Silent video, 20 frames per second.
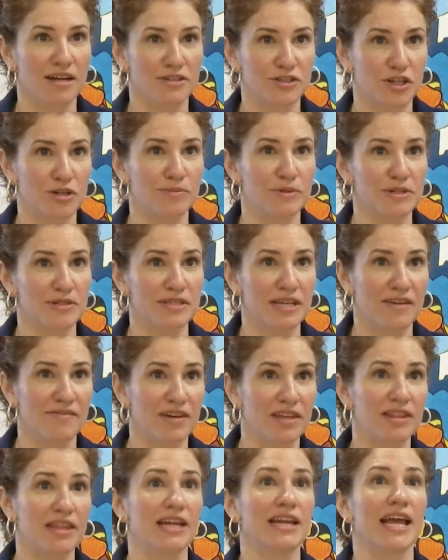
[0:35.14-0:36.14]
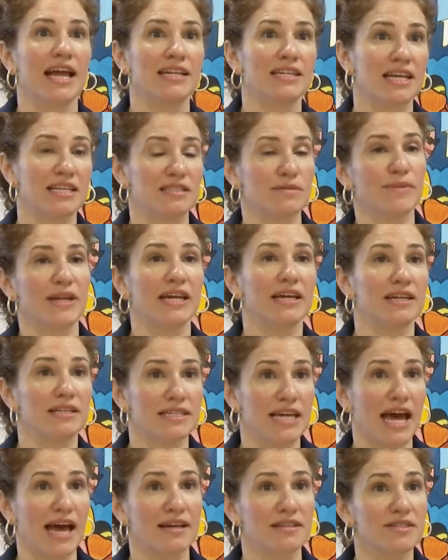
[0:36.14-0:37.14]
October 7th and anti Semitic
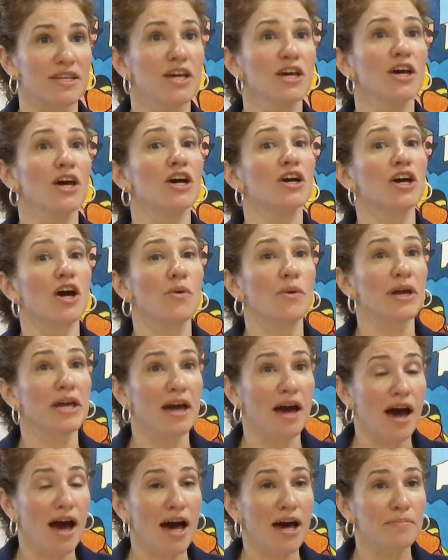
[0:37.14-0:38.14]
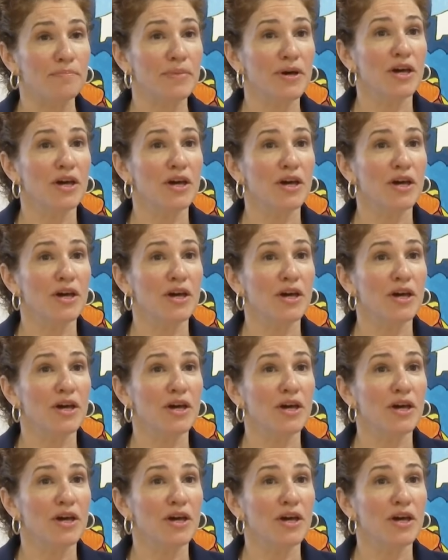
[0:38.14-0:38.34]
attacks going up.